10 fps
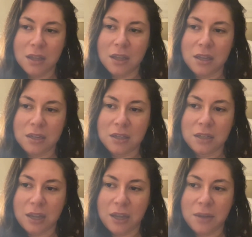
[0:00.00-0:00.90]

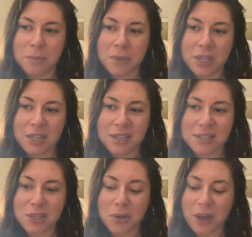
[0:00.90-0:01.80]
And
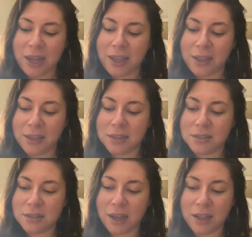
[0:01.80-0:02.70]
so I
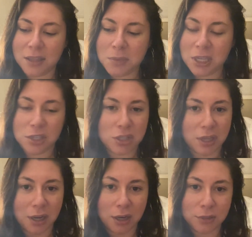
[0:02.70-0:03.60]
got them each
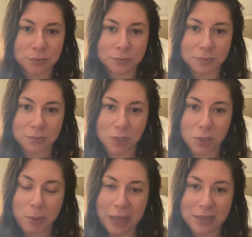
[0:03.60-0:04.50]
their
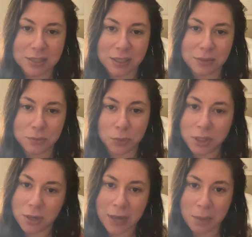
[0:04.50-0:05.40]
little basket with
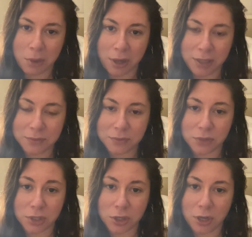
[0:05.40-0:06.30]
their name on it
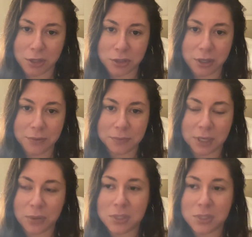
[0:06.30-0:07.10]
for their laundry, and I would